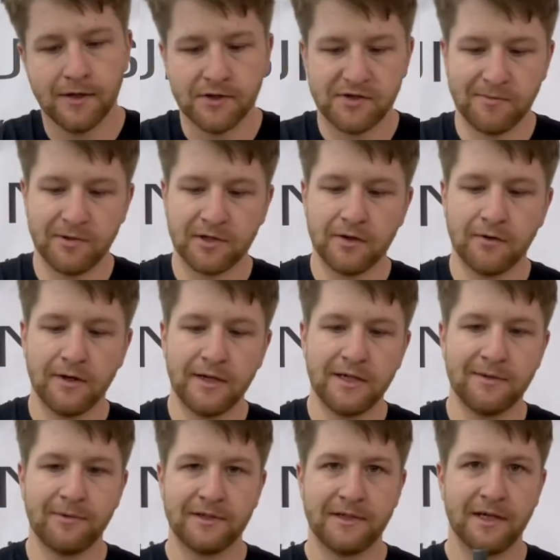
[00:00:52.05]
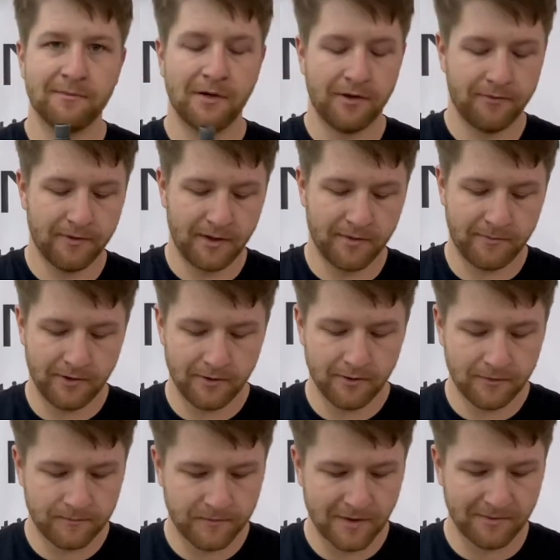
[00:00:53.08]
So I'm going to go ahead and I'm going to take my threaded
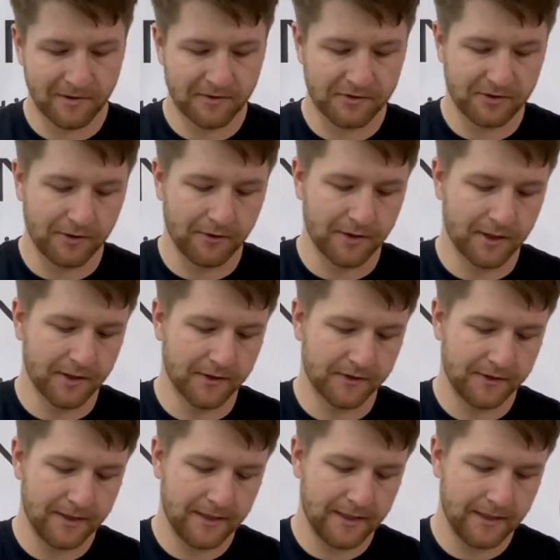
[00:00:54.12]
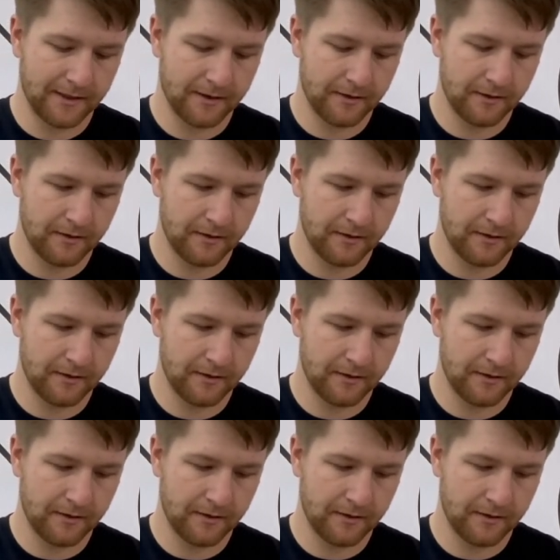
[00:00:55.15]
barrel. I'm going to install it into the slide.